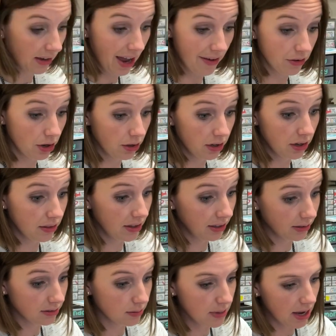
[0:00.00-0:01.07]
I haven't heard anything
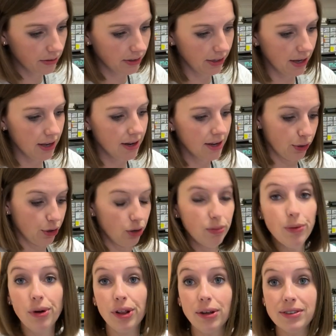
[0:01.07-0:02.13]
else about it yet. It could be
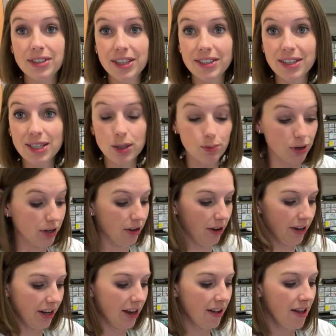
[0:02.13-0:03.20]
one of those things they string on you.